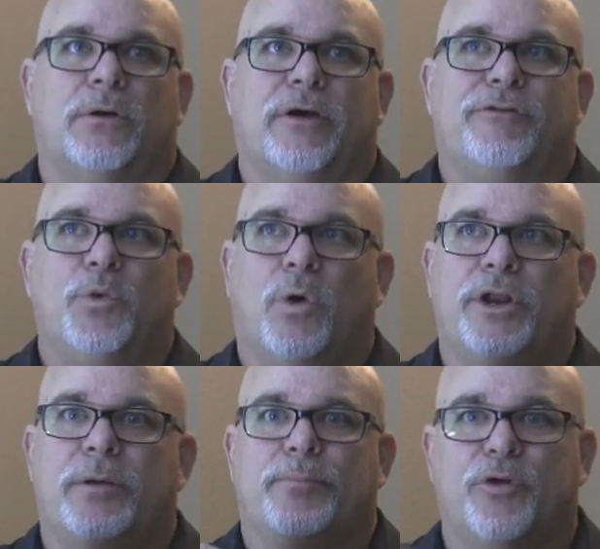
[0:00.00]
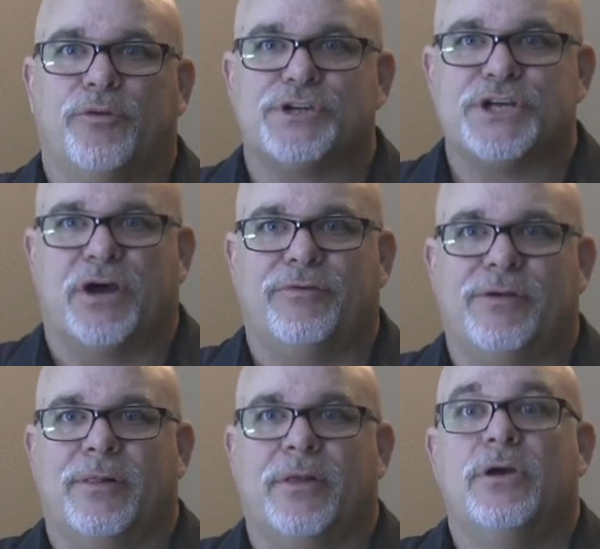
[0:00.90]
if you want to improve yourself,
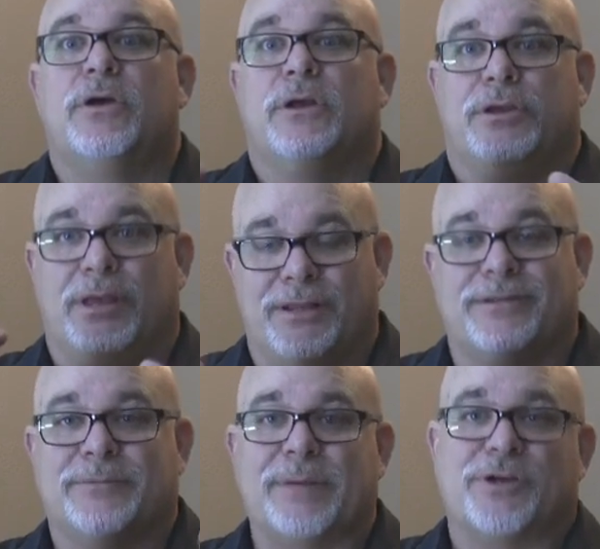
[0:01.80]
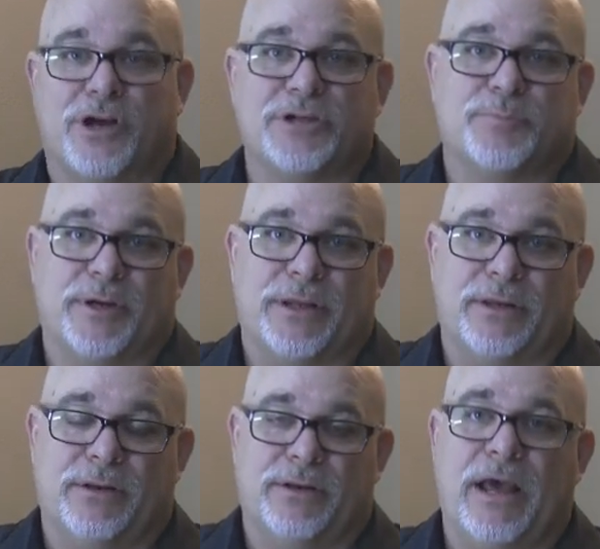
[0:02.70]
sometimes it costs money.
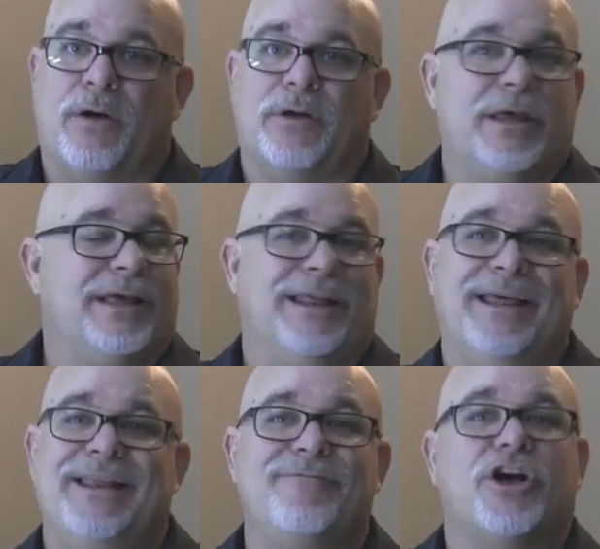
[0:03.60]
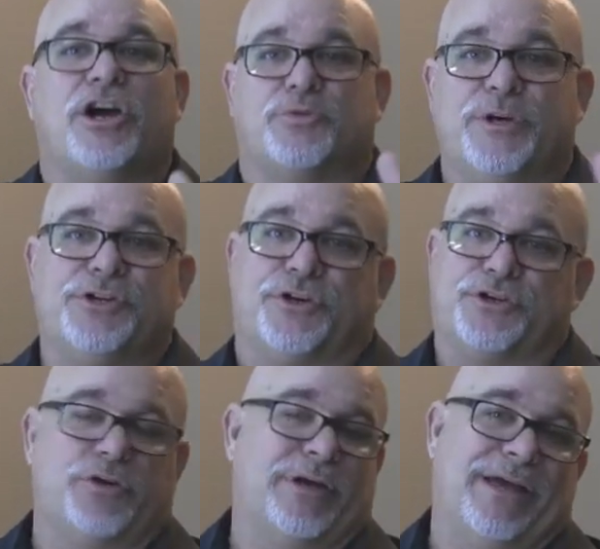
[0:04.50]
Now, it even costs
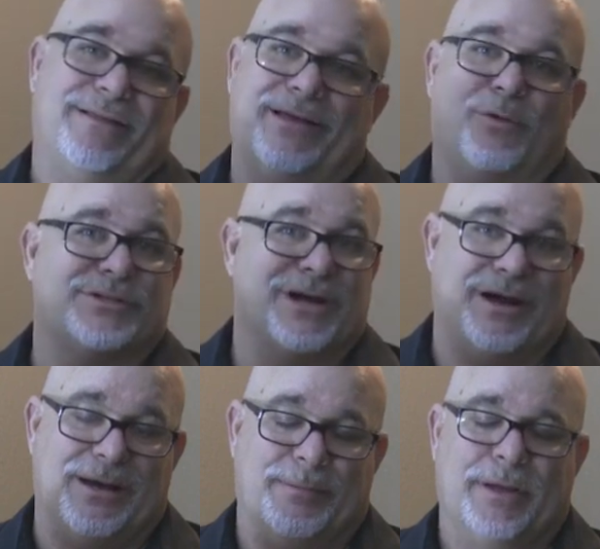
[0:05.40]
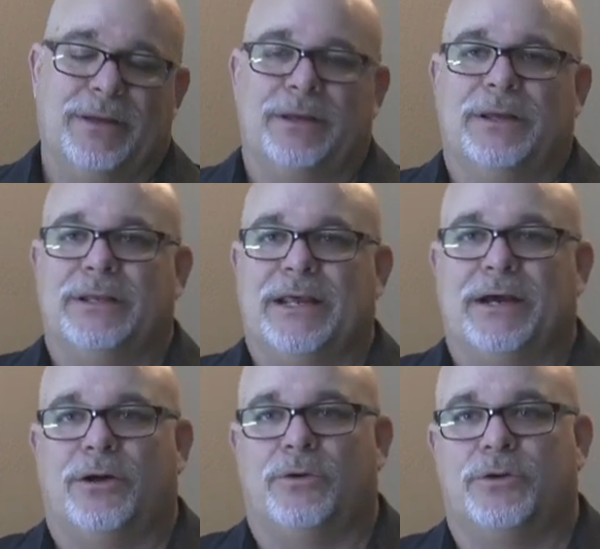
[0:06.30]
research, okay, or time.
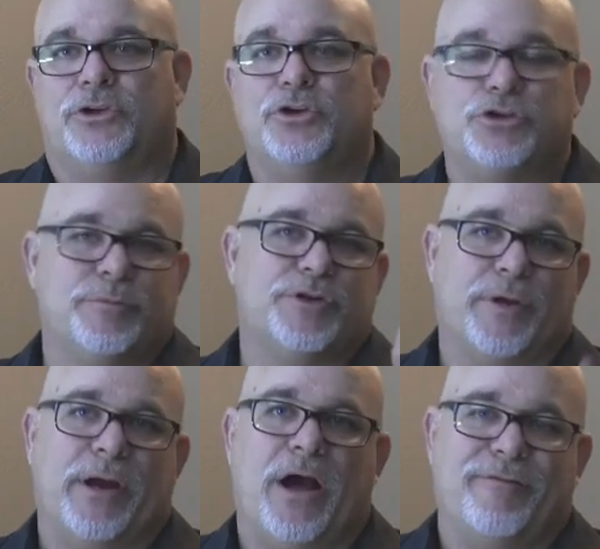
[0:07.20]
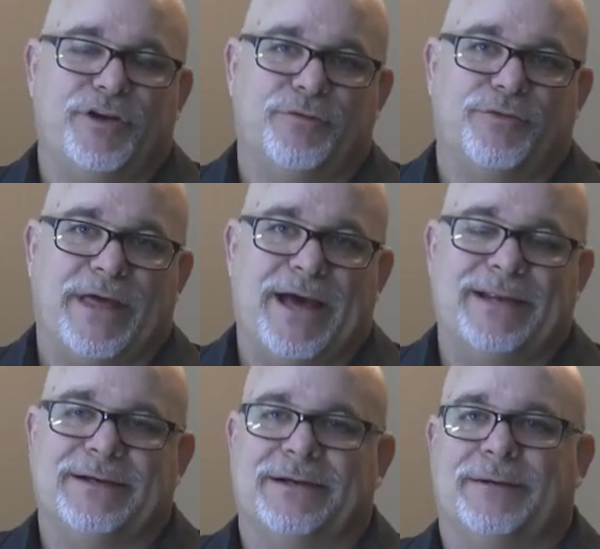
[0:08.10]
Now, YouTube's a great avenue for
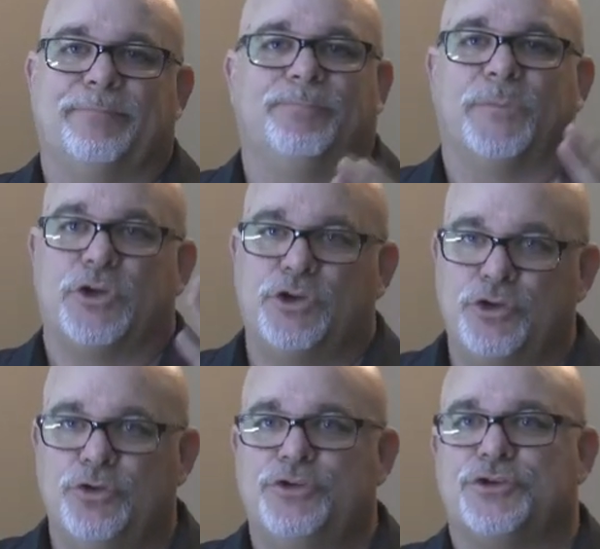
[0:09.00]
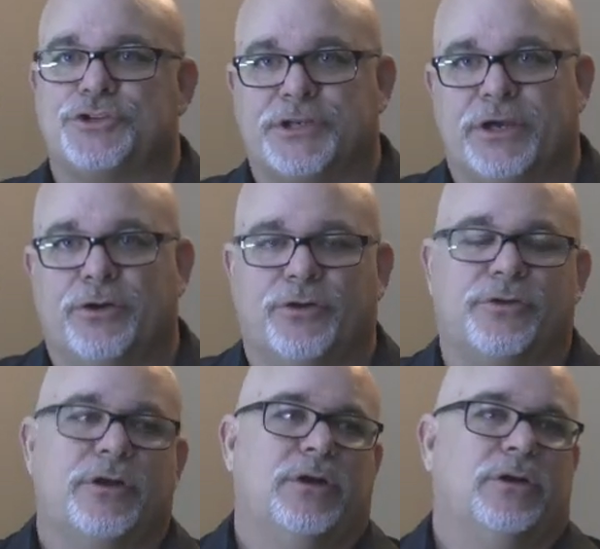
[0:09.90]
that. Use your
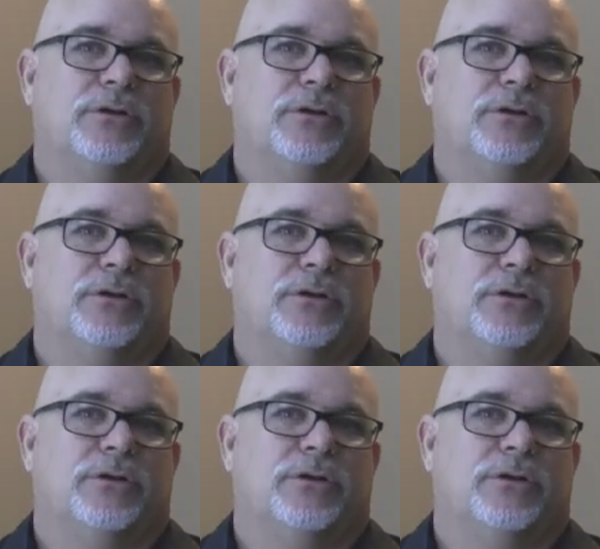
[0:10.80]
skills,